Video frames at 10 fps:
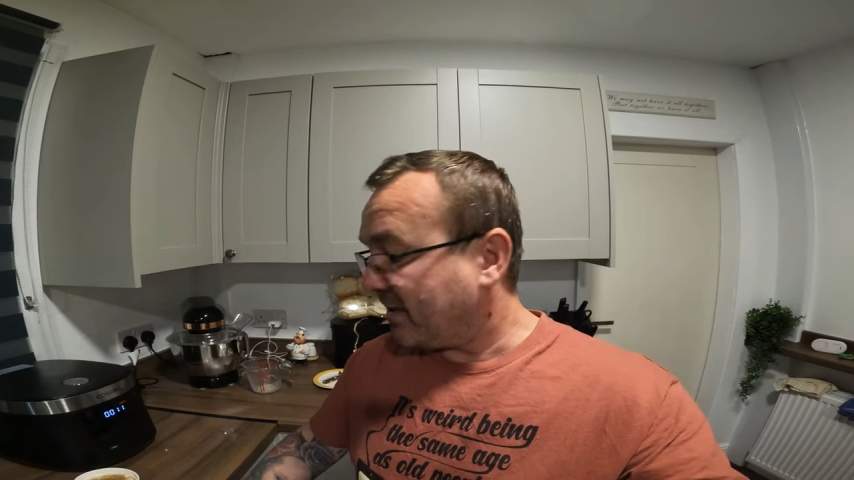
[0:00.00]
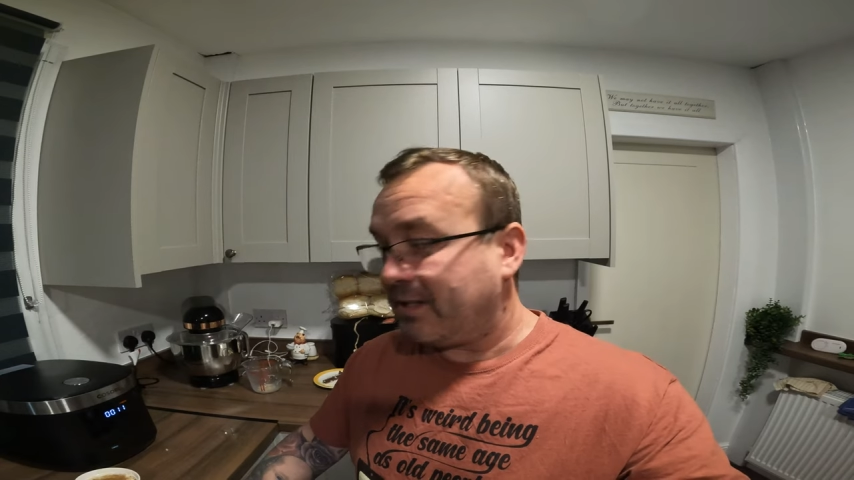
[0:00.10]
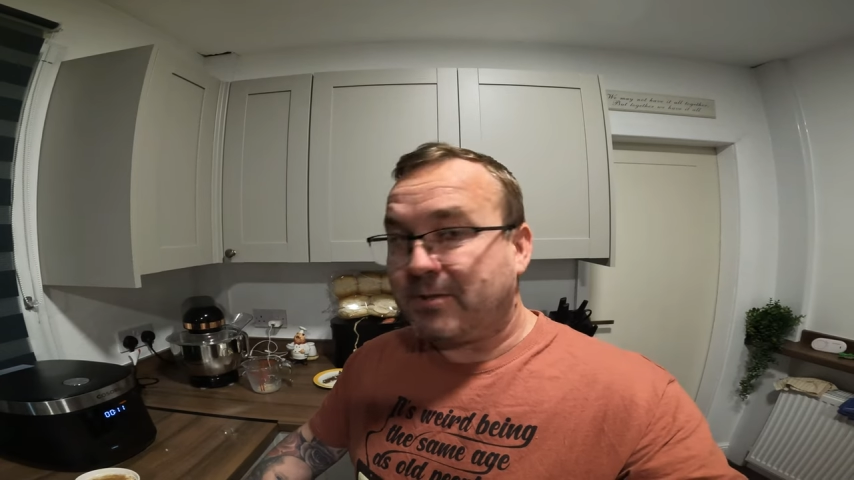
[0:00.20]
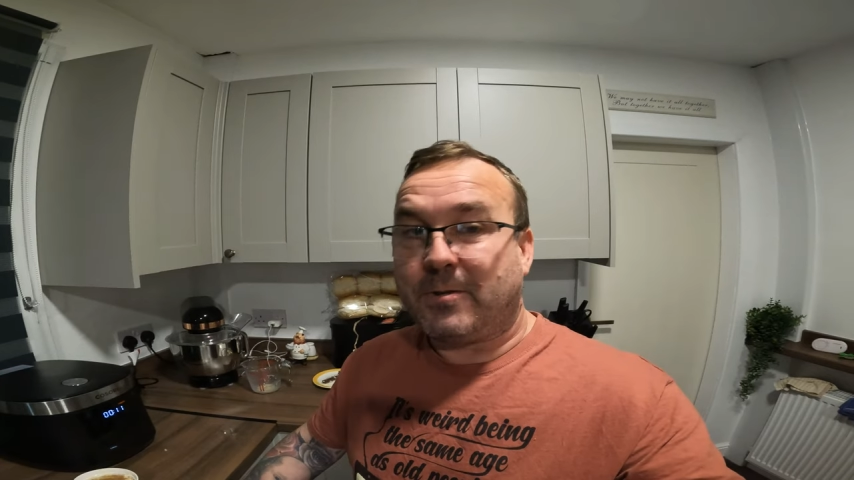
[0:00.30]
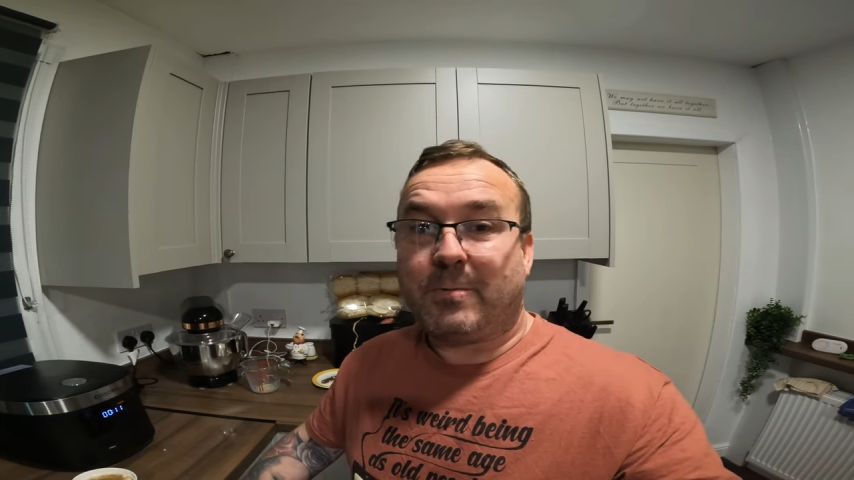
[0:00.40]

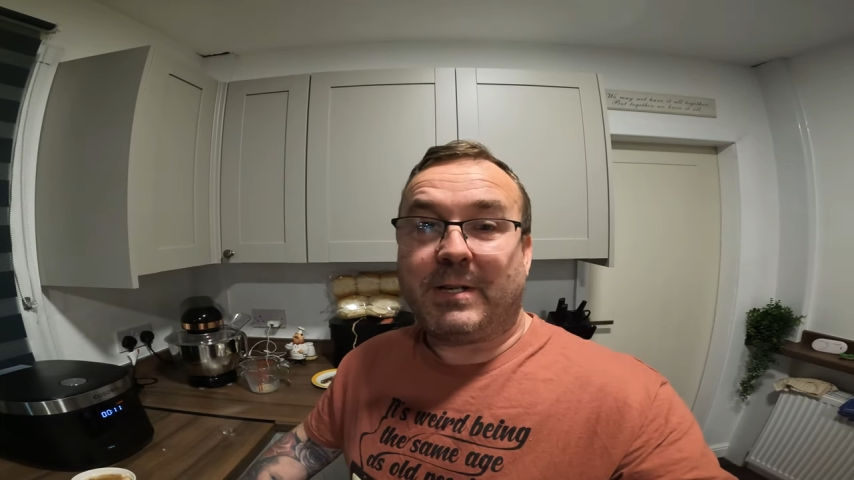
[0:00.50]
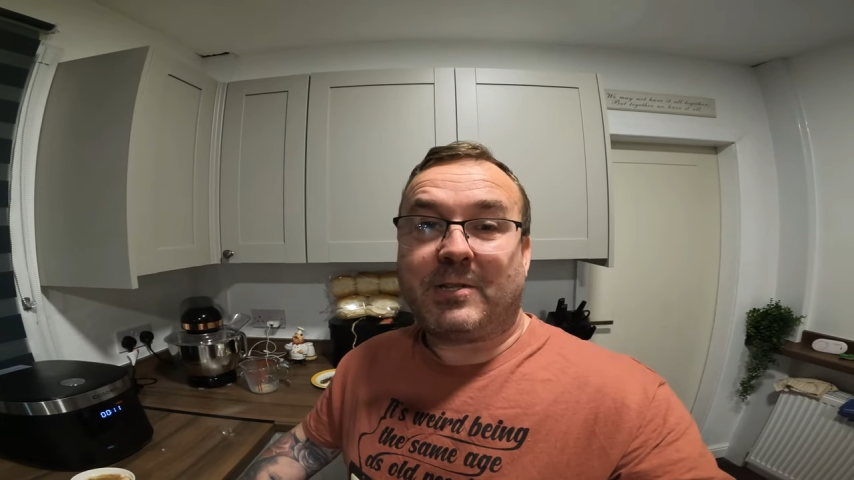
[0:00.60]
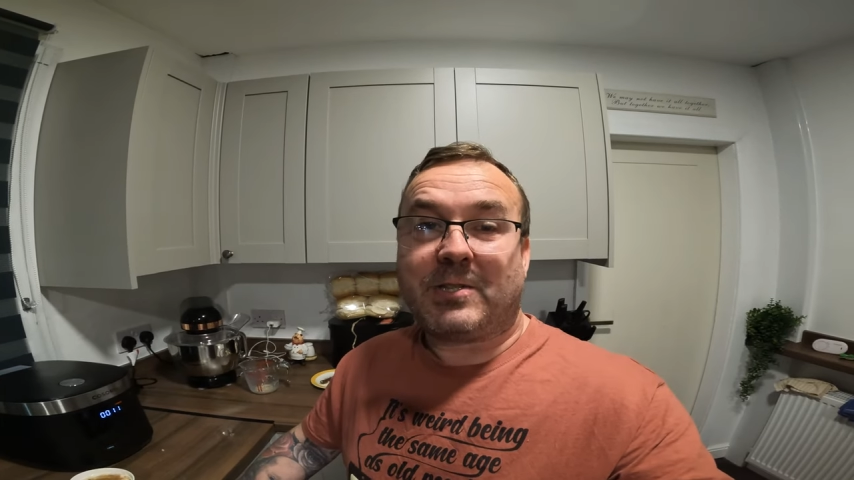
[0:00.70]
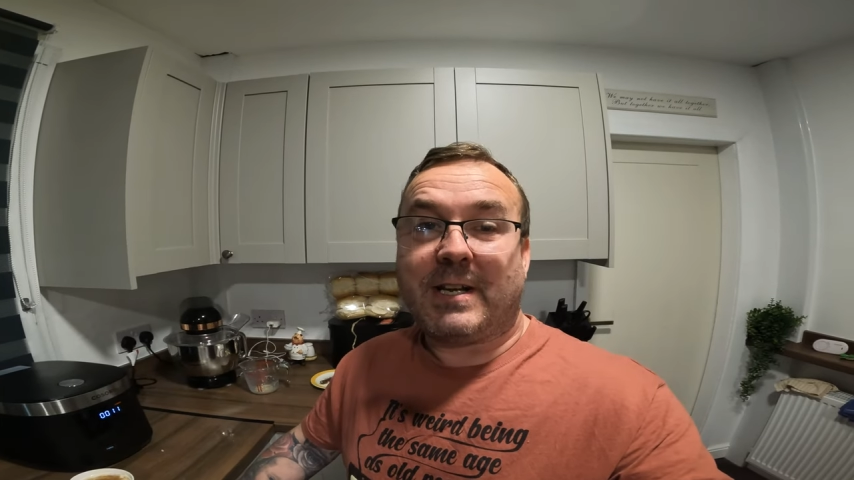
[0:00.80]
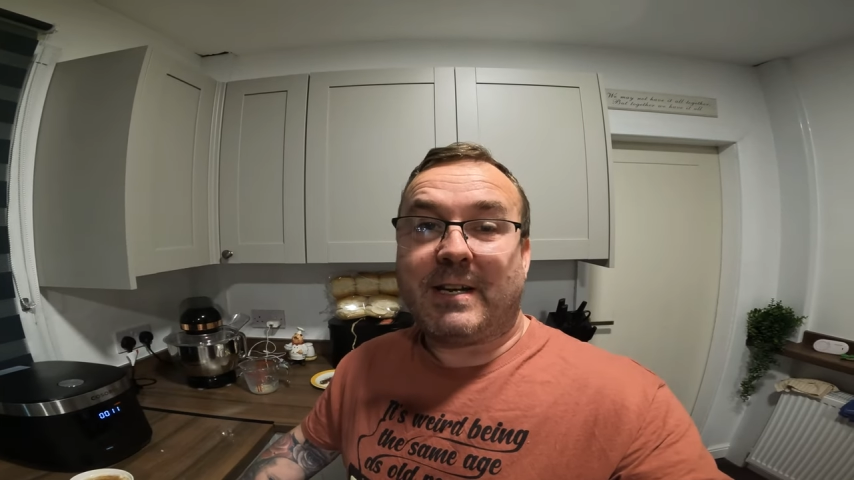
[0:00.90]
as I
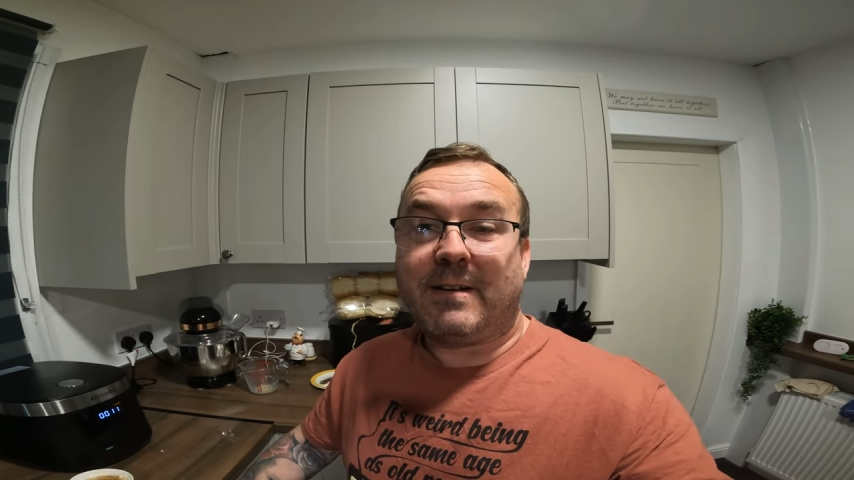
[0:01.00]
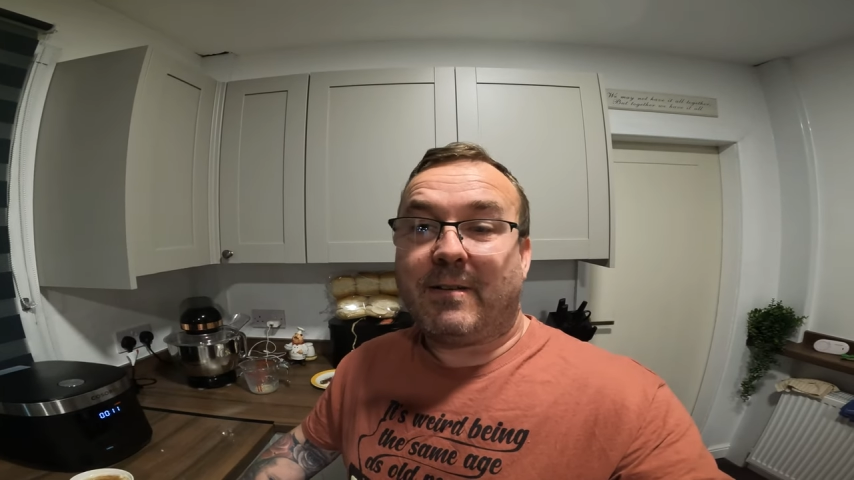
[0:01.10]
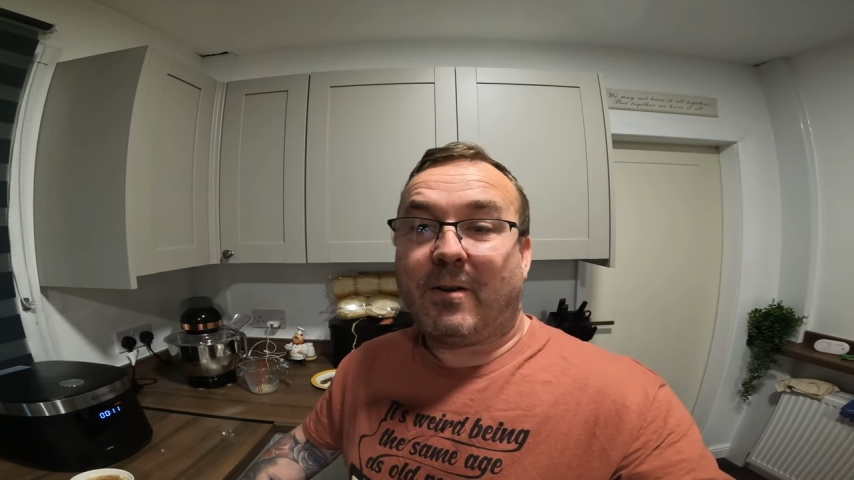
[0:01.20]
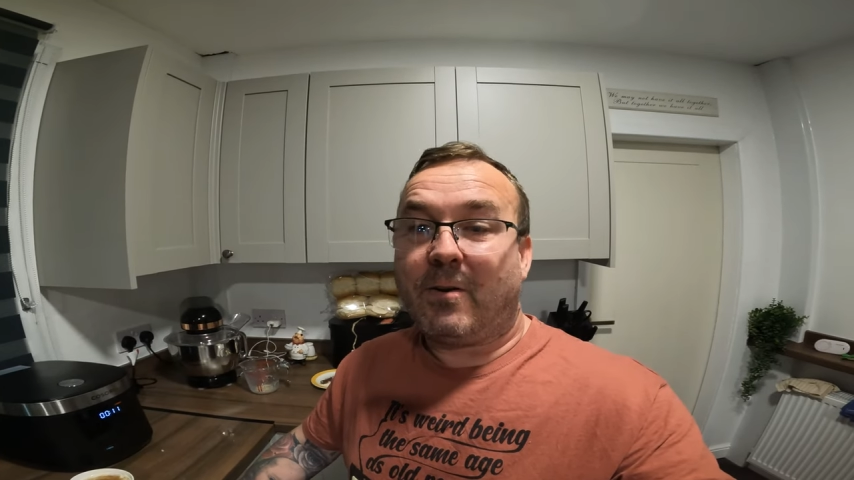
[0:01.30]
always say, a